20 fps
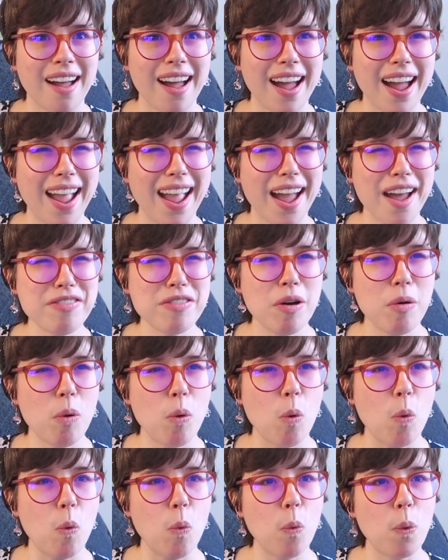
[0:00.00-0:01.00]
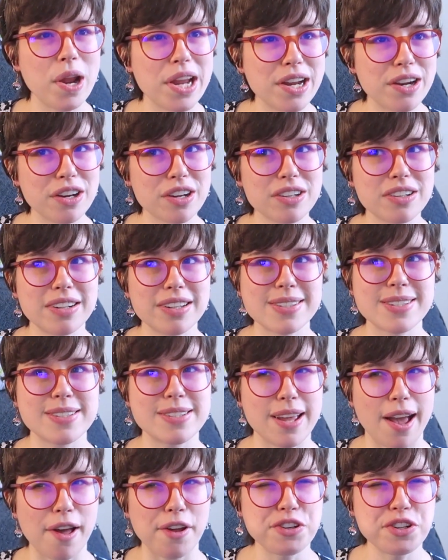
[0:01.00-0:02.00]
I have a weird
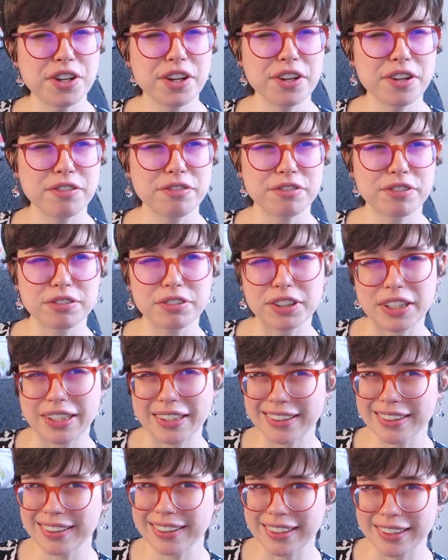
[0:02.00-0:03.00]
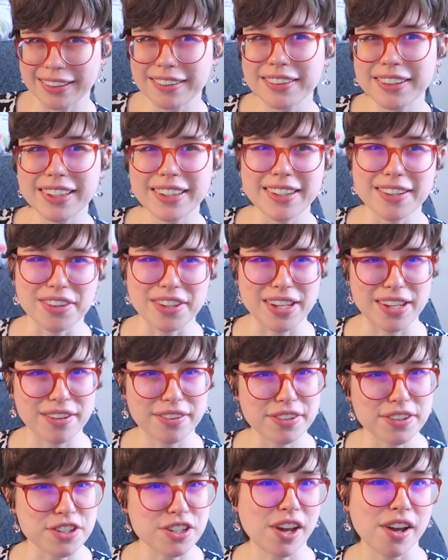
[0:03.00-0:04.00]
nostalgia for like England and the
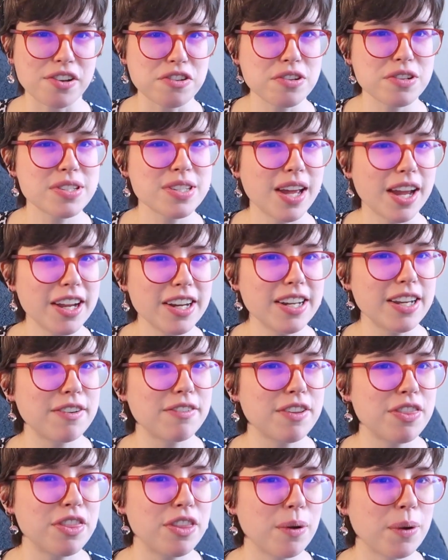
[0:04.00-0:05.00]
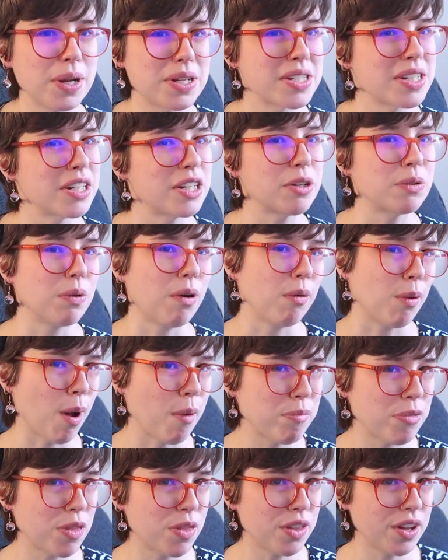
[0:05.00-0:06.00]
English countryside, even though I didn't grow
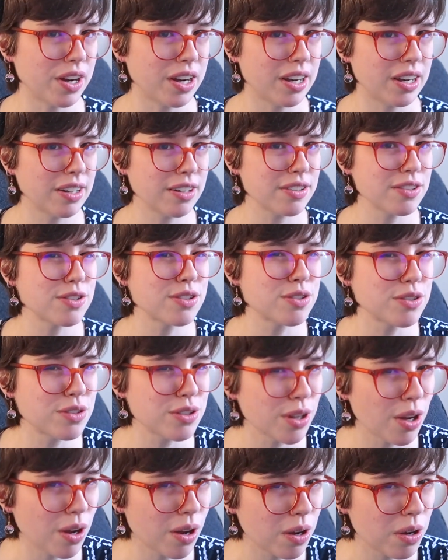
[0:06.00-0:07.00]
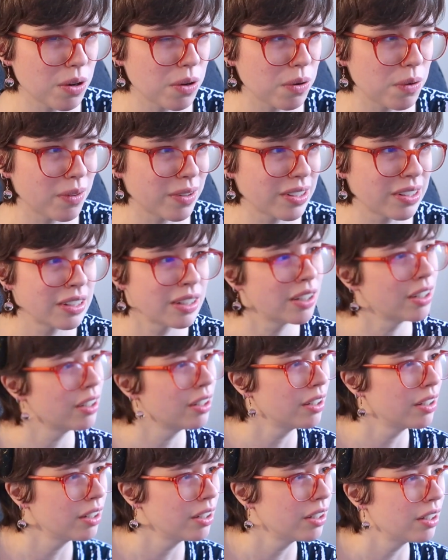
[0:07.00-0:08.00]
up there. So
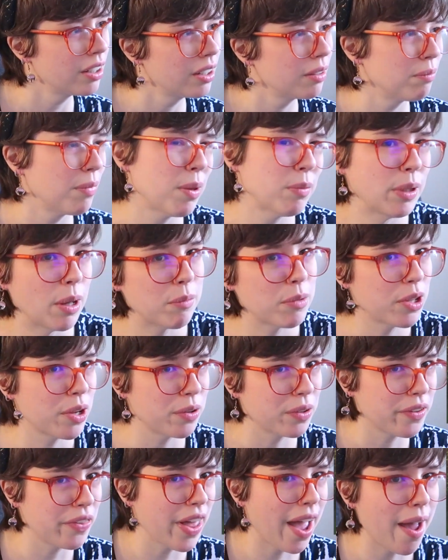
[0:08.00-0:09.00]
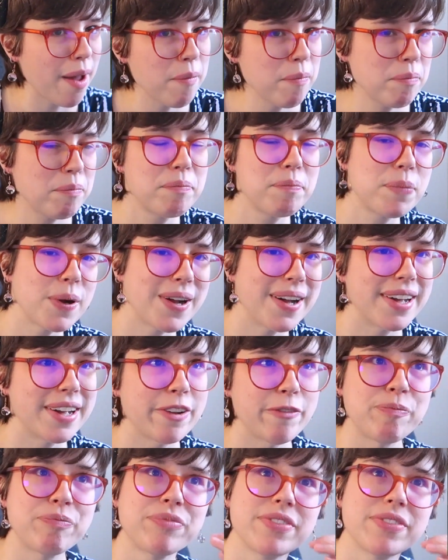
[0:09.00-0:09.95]
maybe I'm alone on that, but